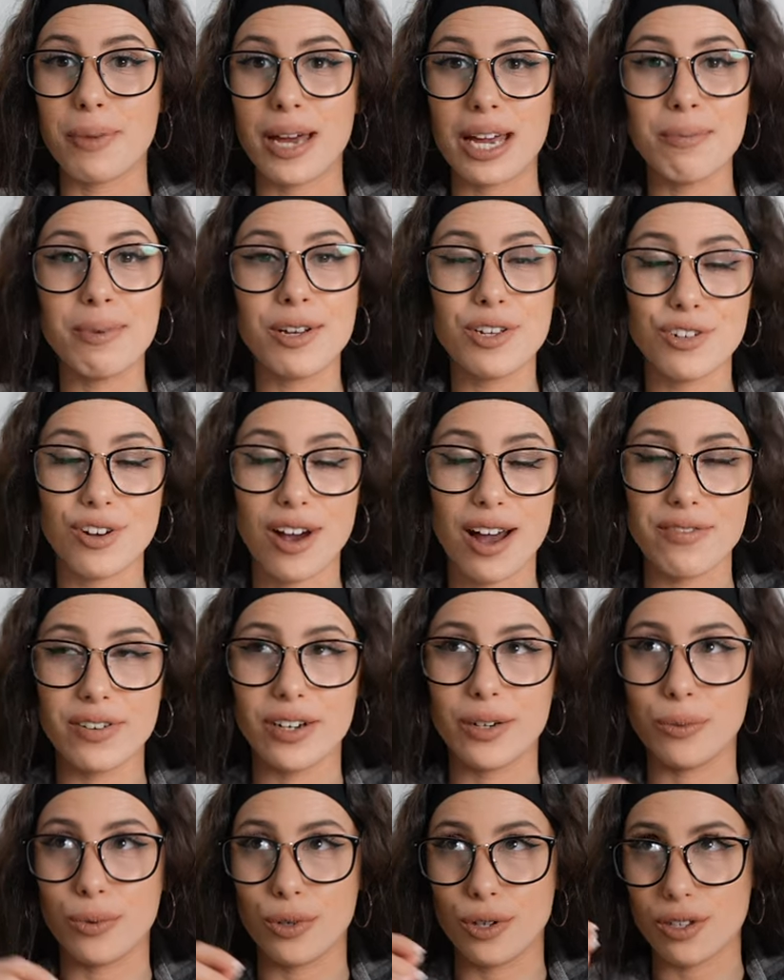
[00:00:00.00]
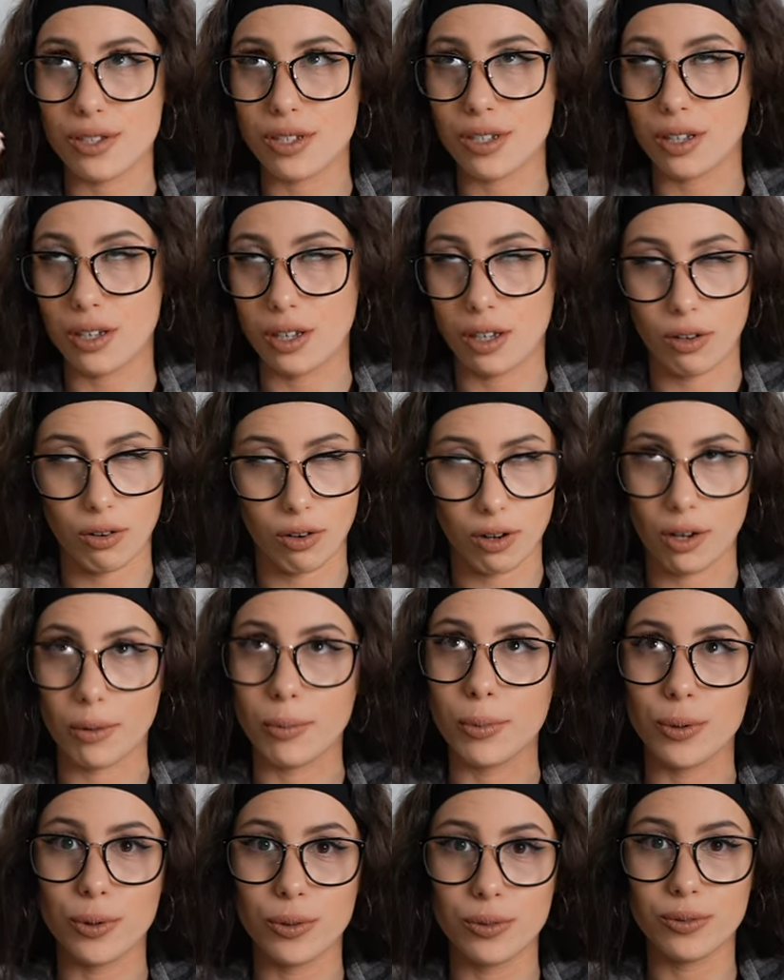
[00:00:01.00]
Baby Driver was
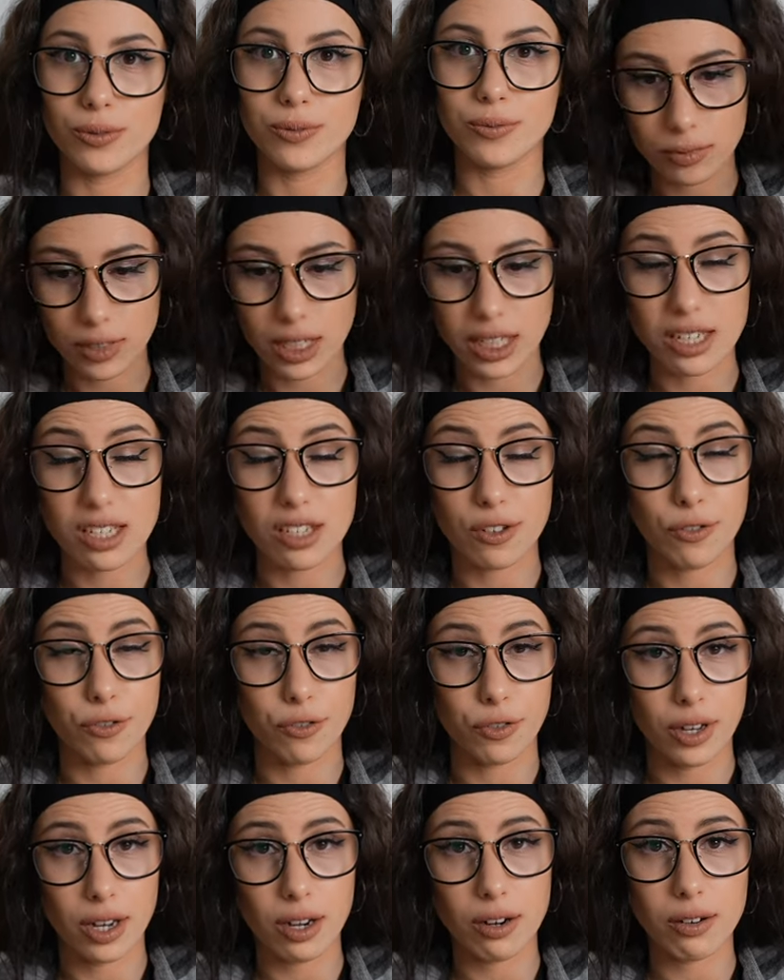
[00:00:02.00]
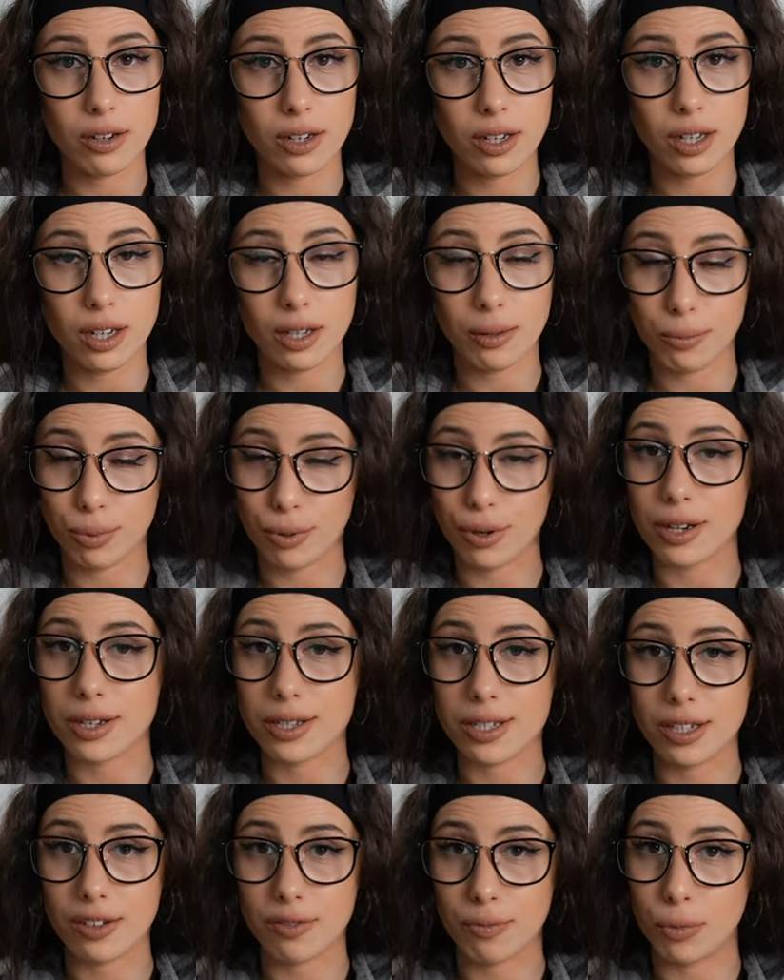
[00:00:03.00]
incredible. It is a very
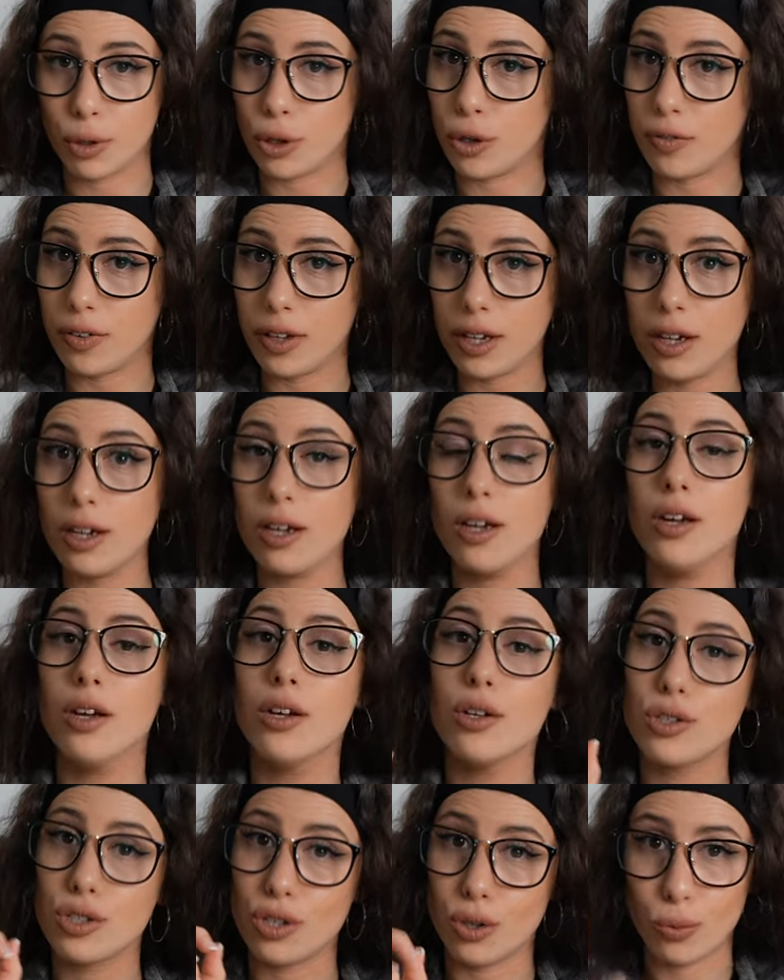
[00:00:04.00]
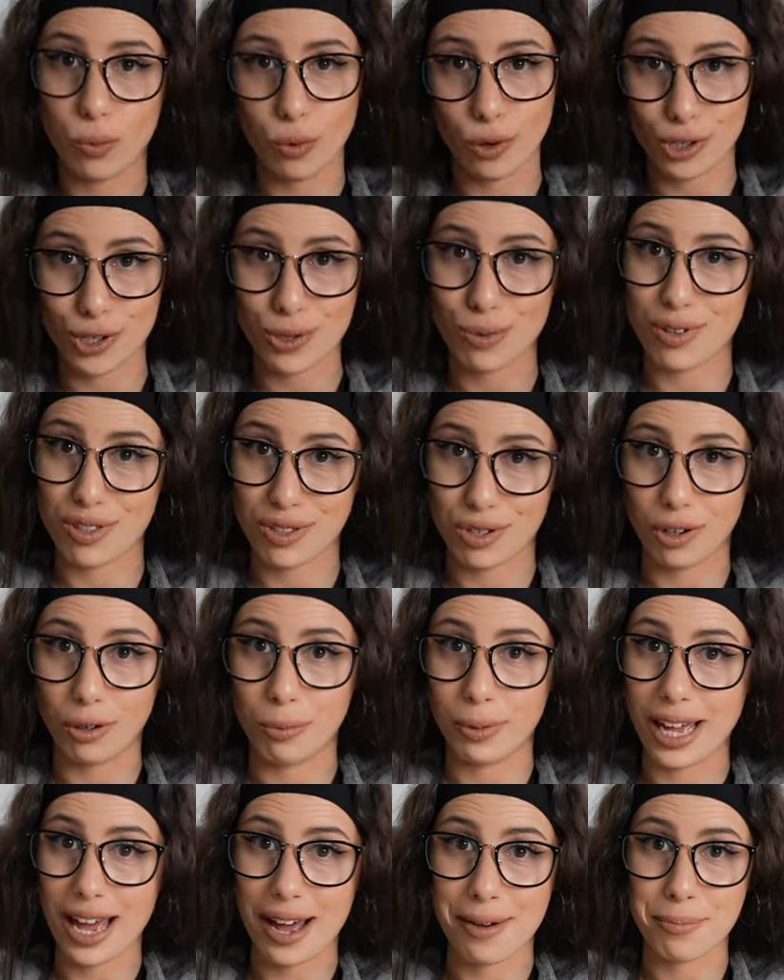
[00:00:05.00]
impressive movie to watch with
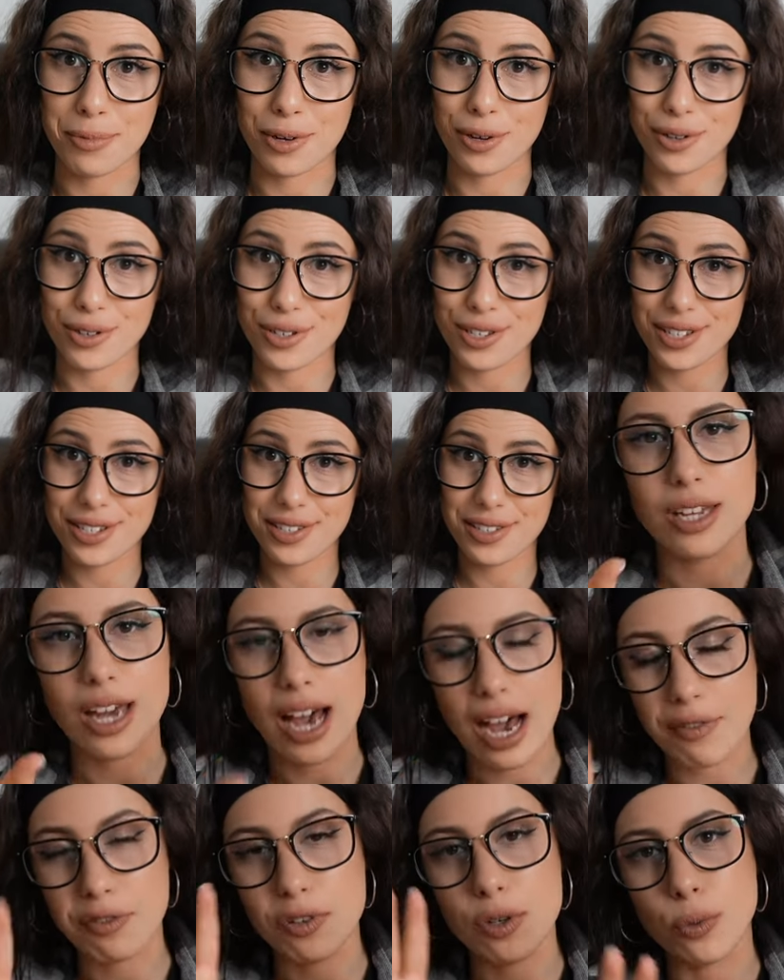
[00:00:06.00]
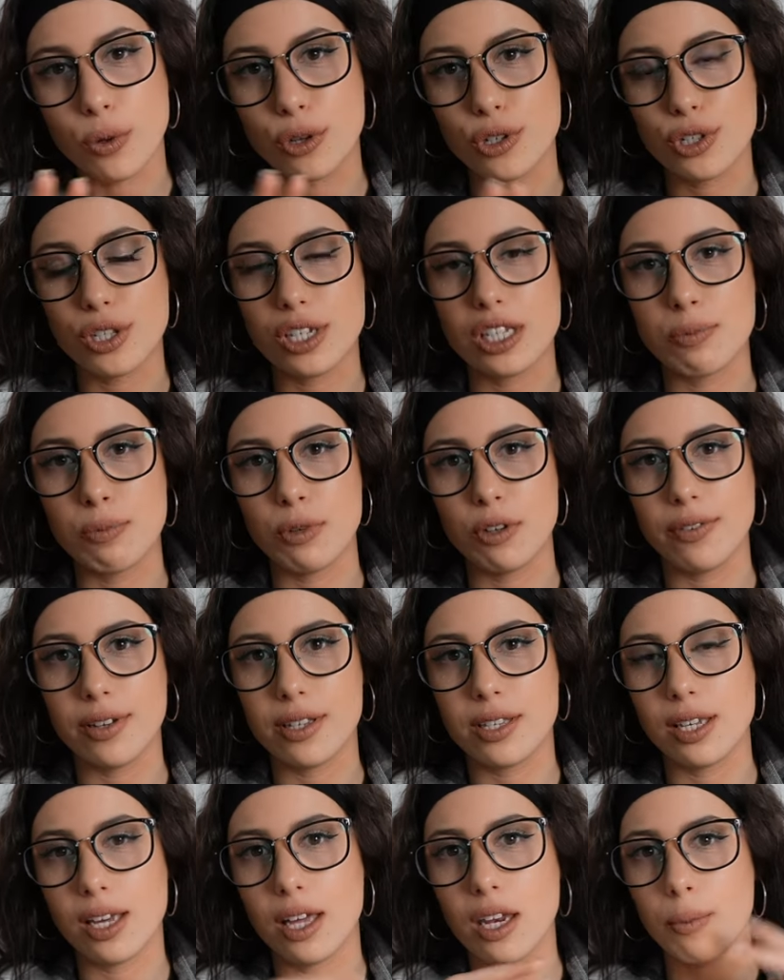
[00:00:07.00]
Dolby Atmos. You have to watch this movie
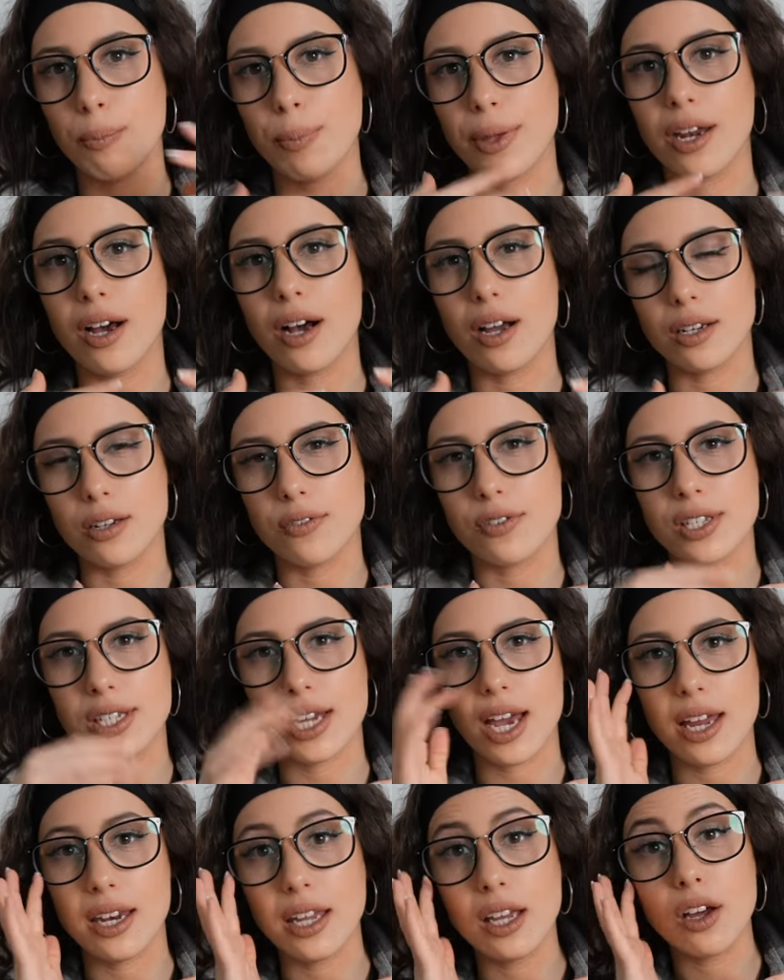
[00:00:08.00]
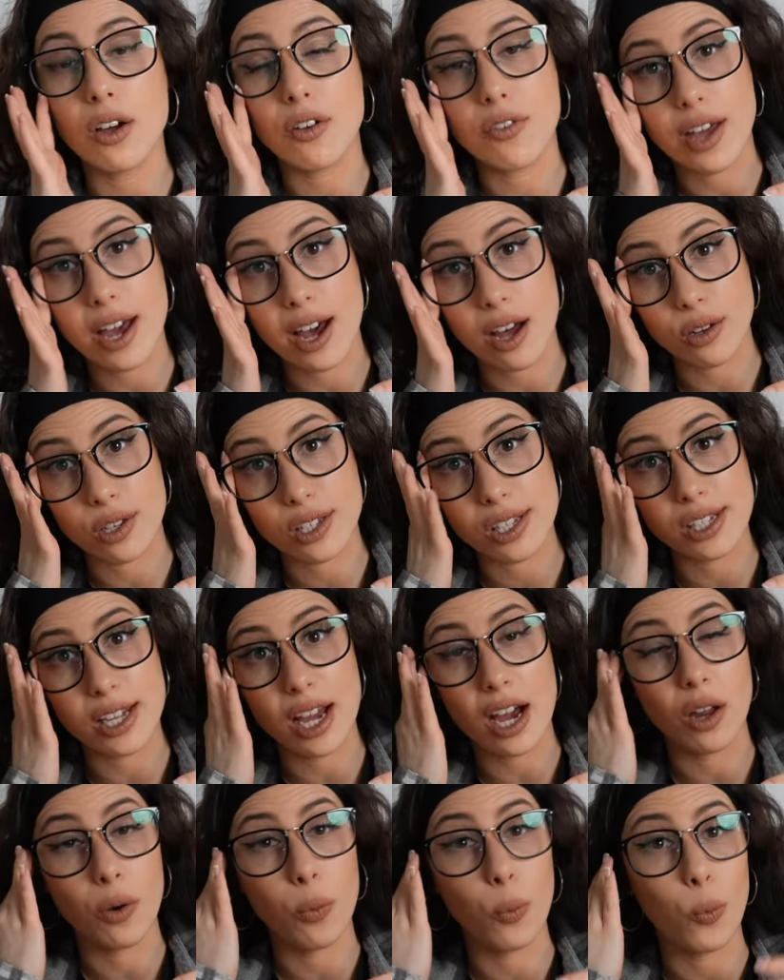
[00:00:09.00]
to get a better understanding of how sound